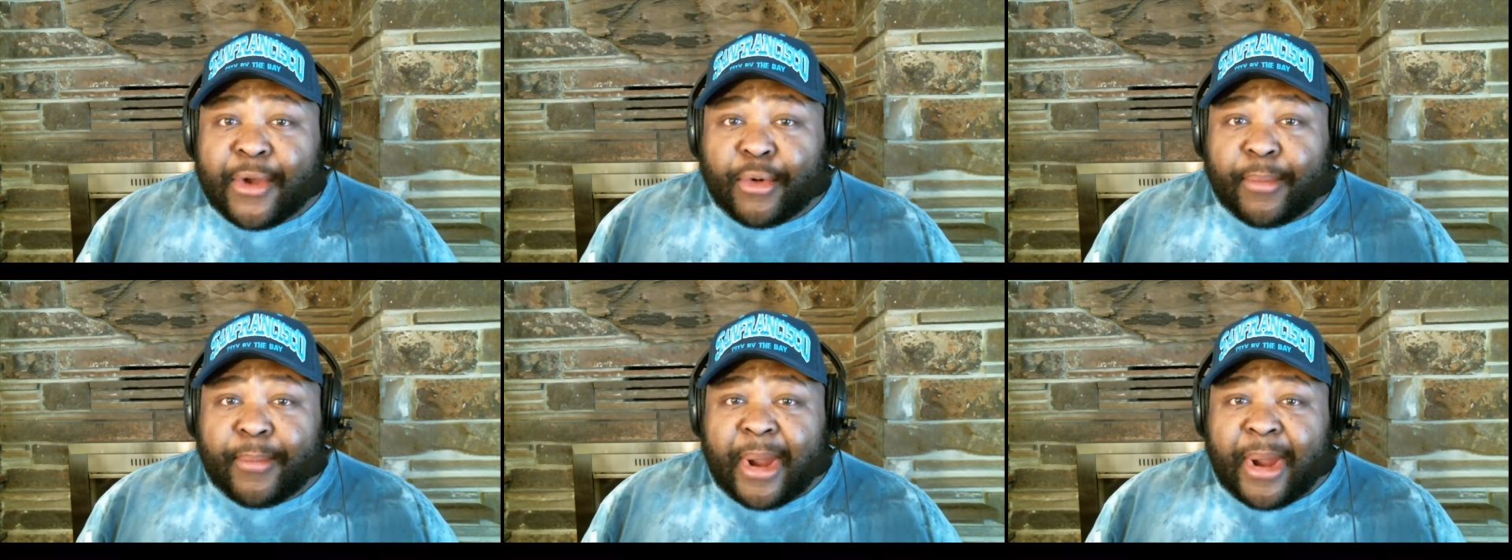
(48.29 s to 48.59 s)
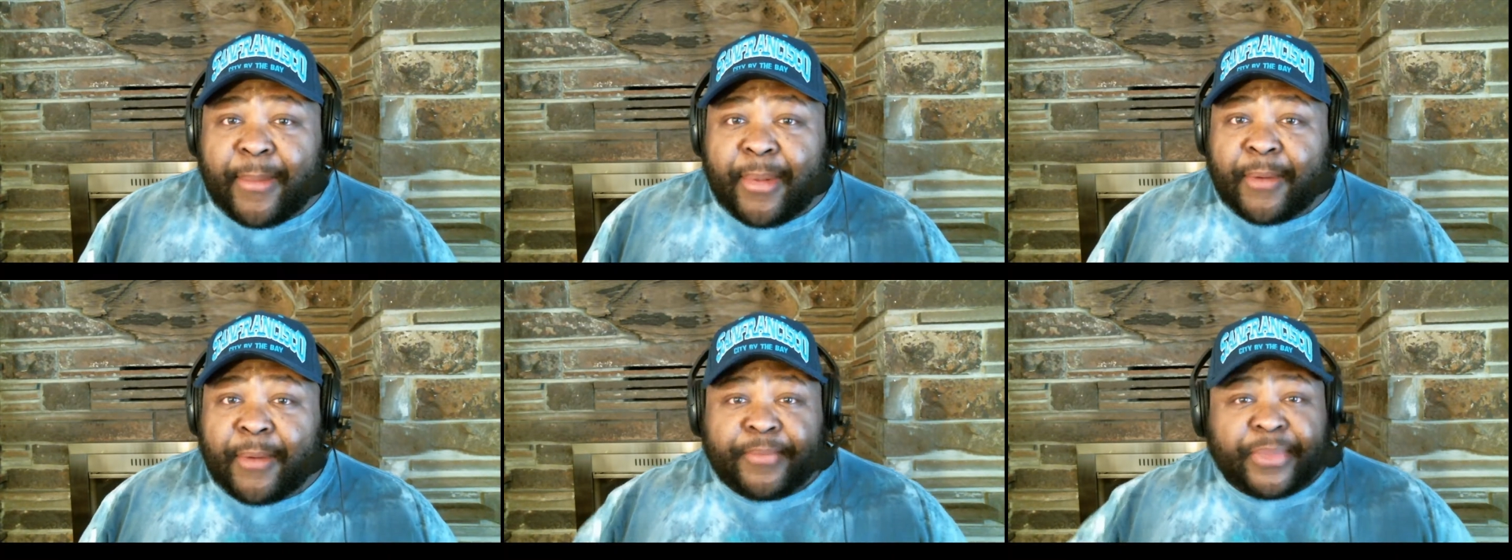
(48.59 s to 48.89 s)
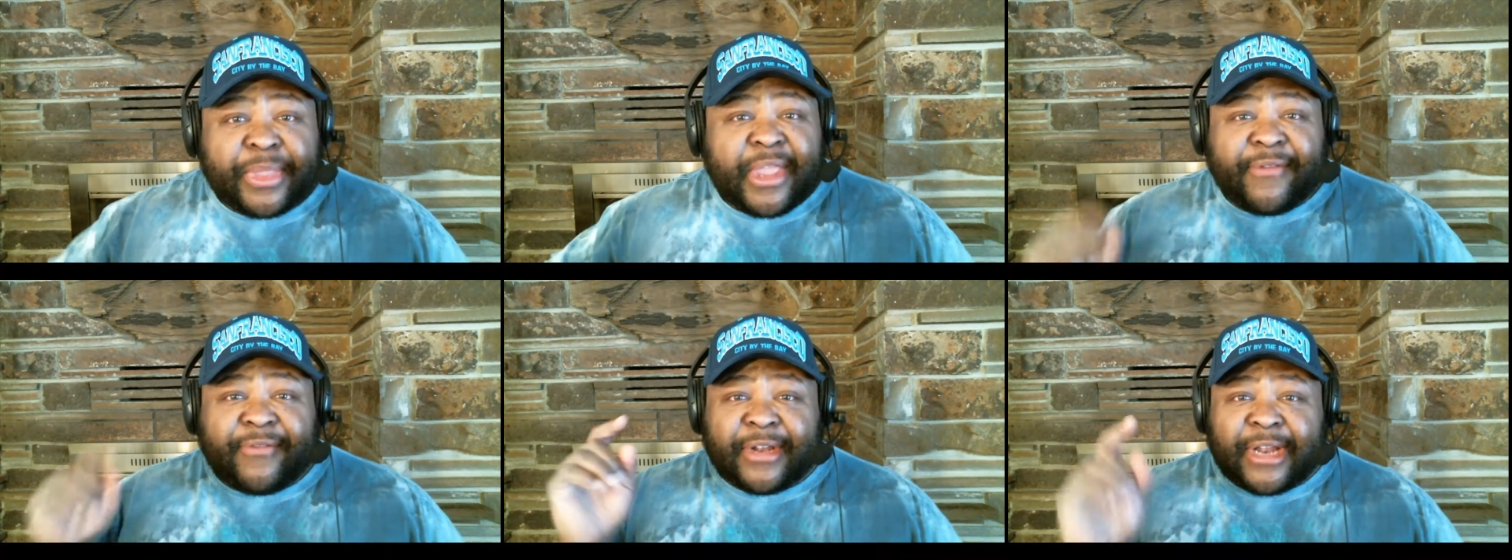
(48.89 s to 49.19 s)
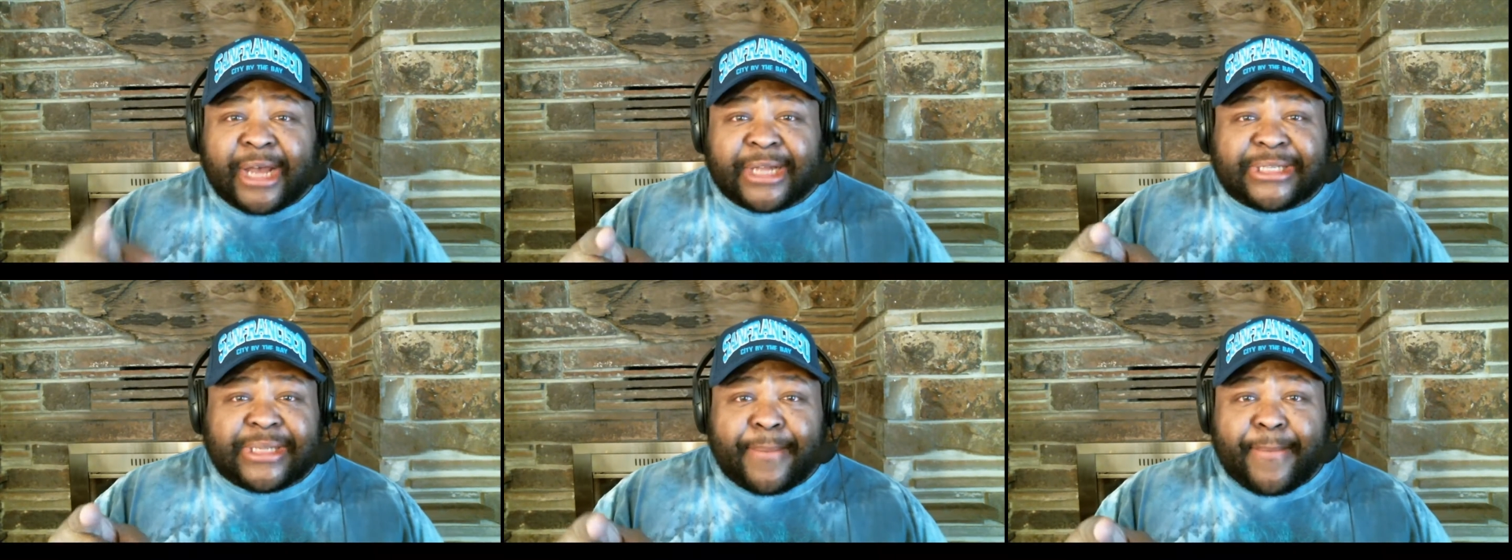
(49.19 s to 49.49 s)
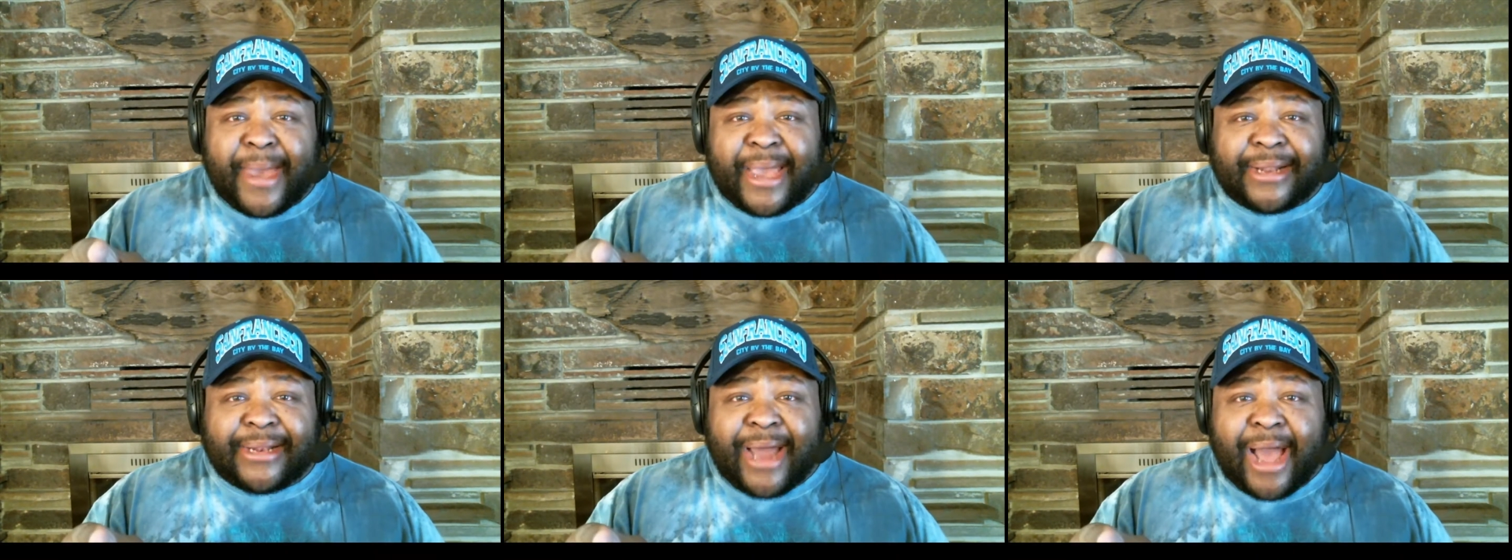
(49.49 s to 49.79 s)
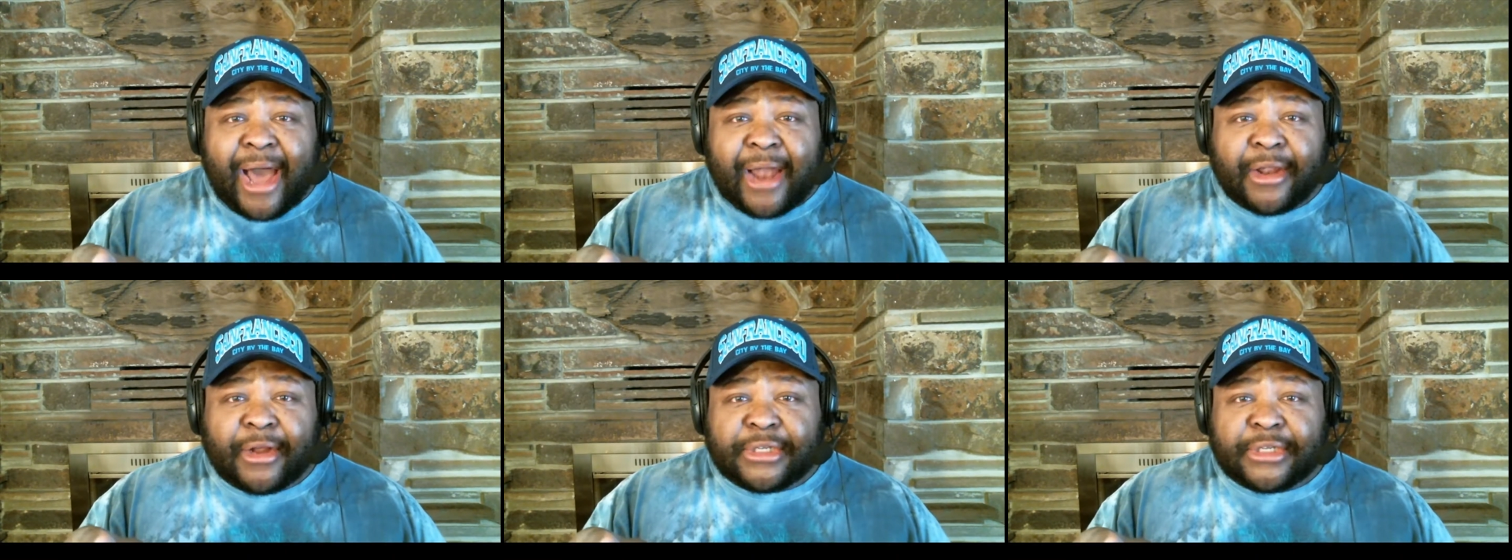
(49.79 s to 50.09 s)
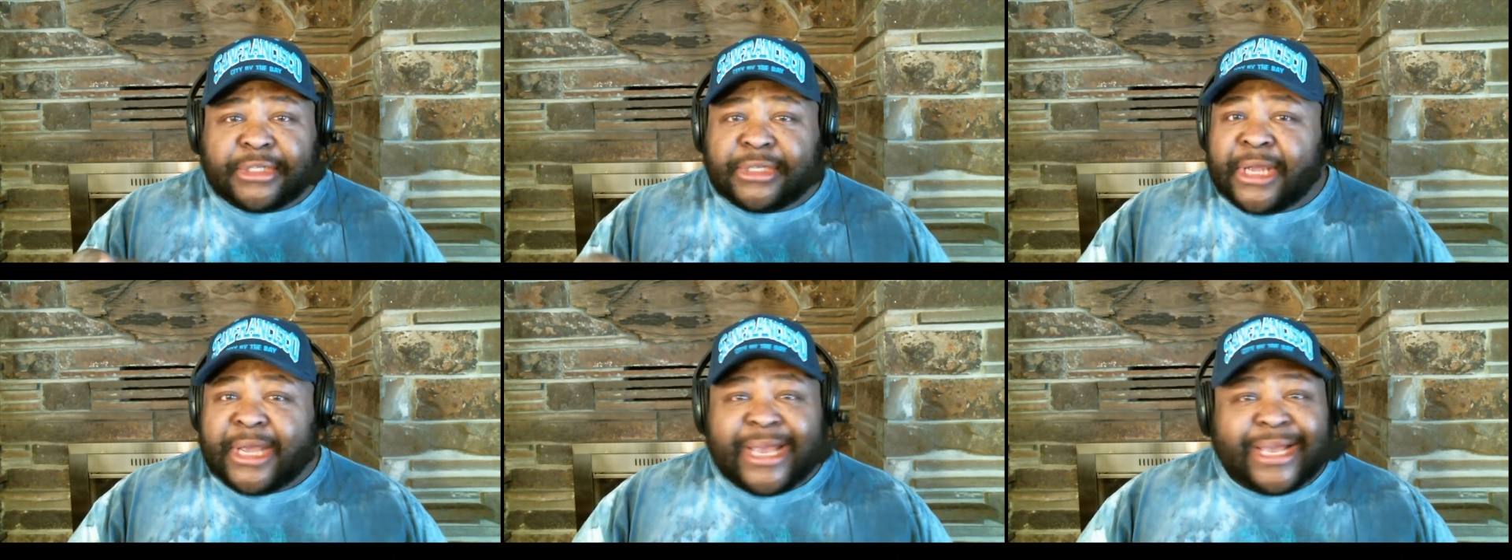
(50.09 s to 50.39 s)
Remember, if it doesn't make
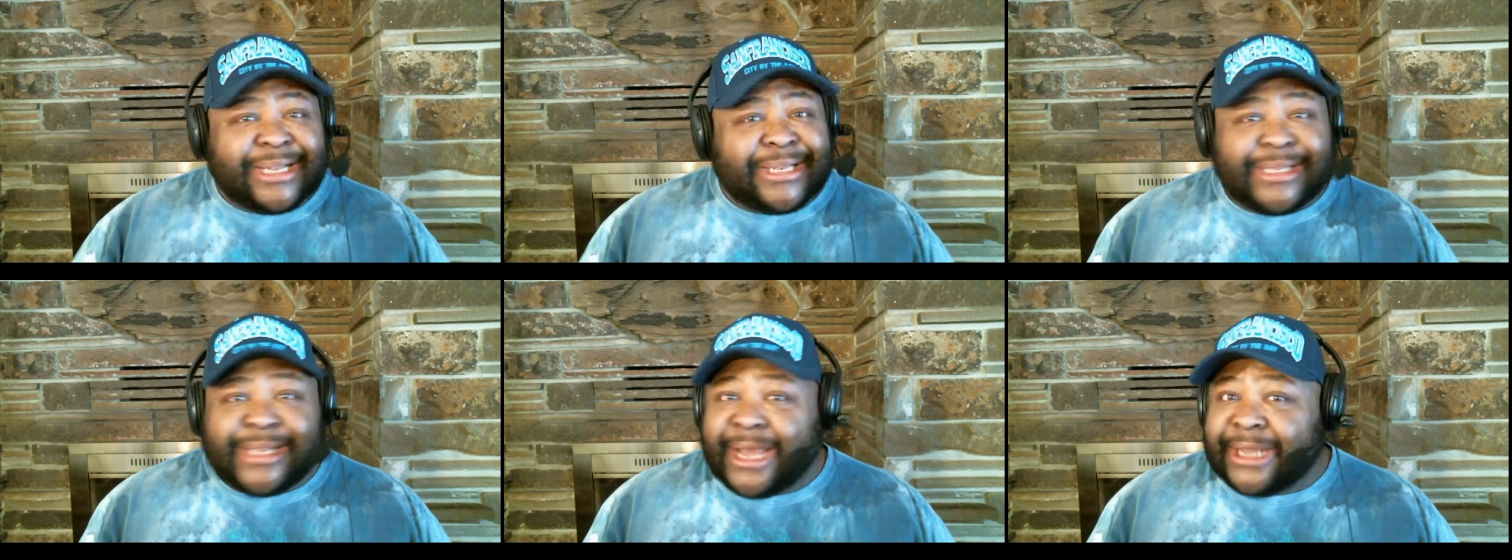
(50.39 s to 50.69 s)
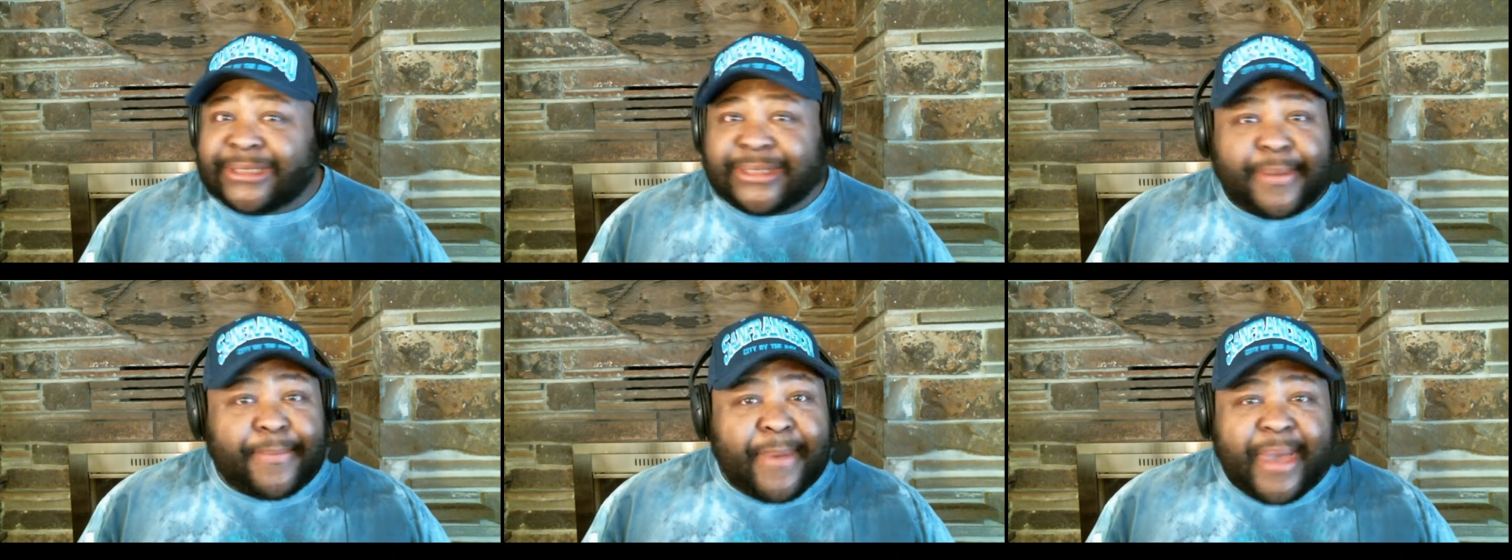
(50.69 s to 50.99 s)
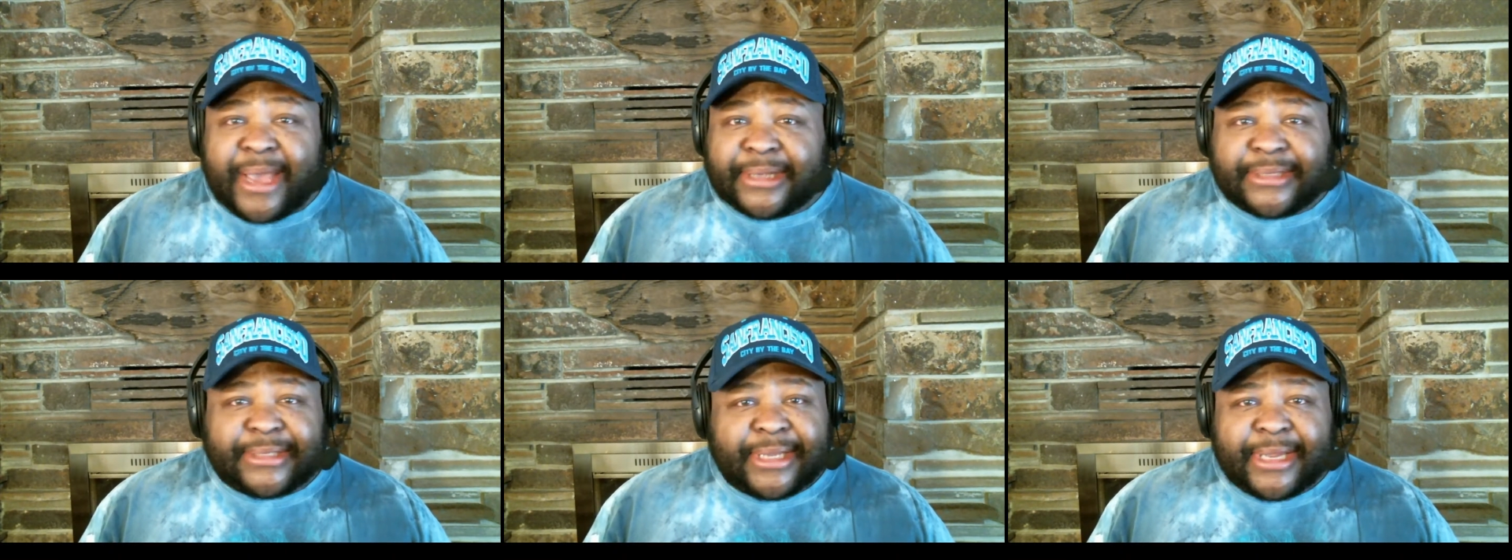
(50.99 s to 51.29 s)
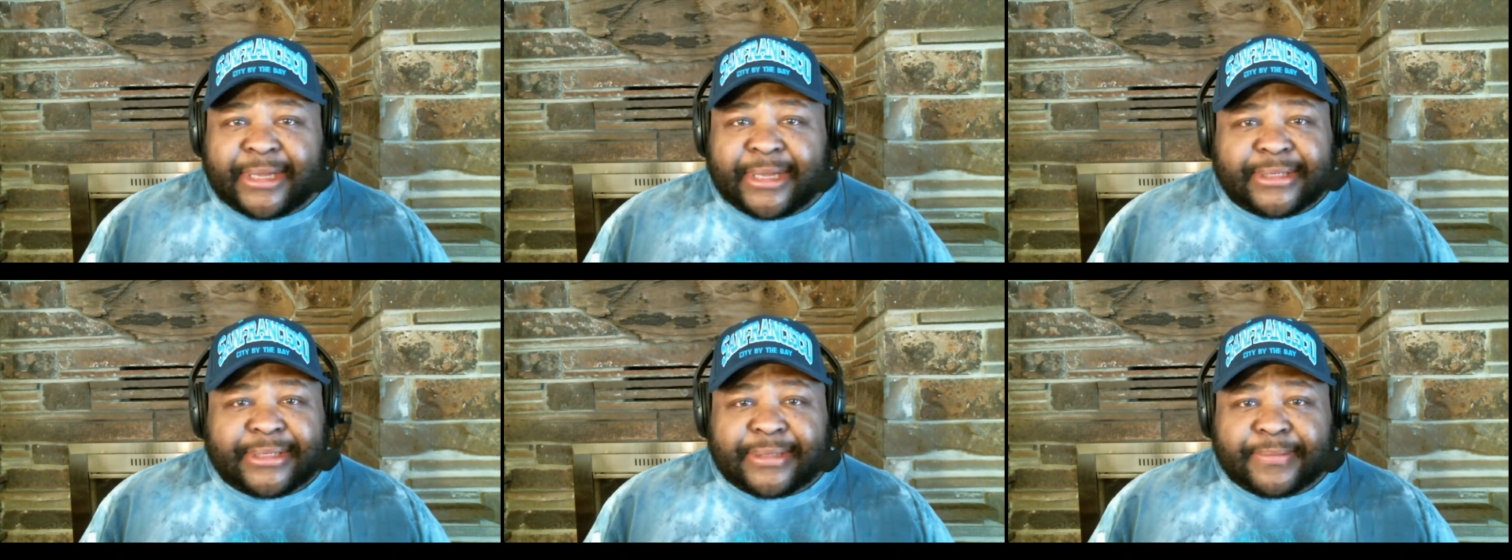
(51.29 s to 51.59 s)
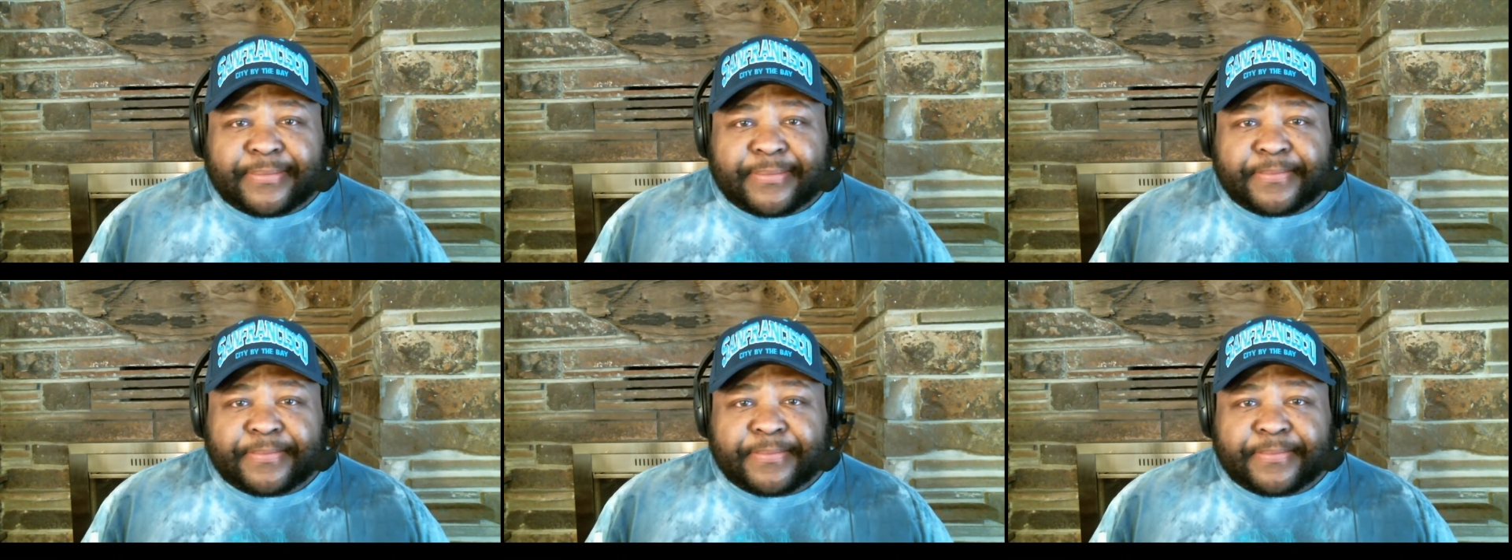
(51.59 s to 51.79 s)
dollars, it doesn't make sense.